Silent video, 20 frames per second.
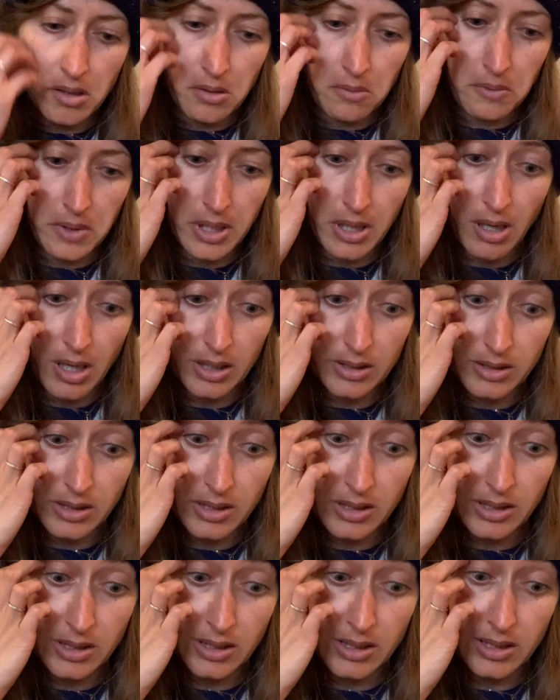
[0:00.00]
We got
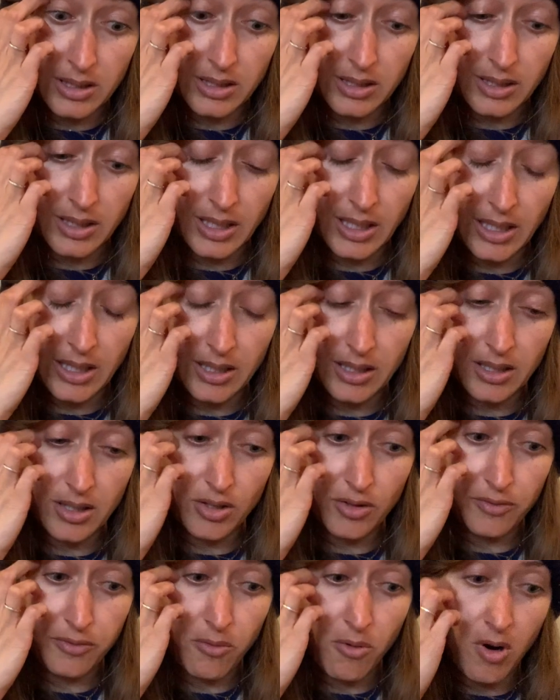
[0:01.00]
the King
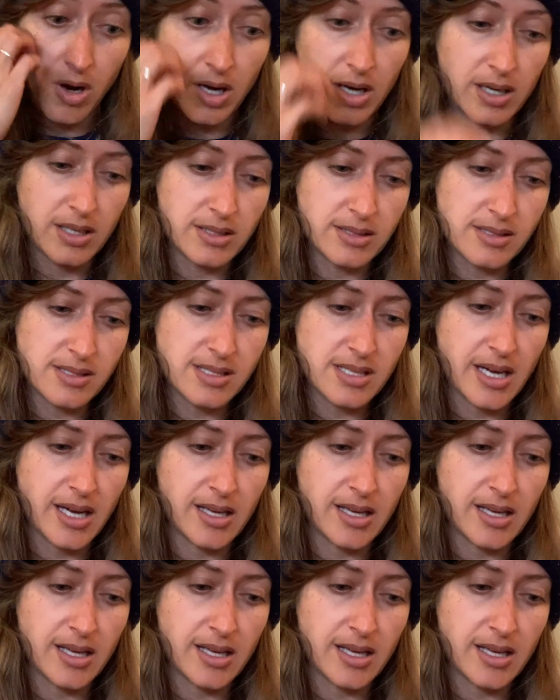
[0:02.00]
of Wands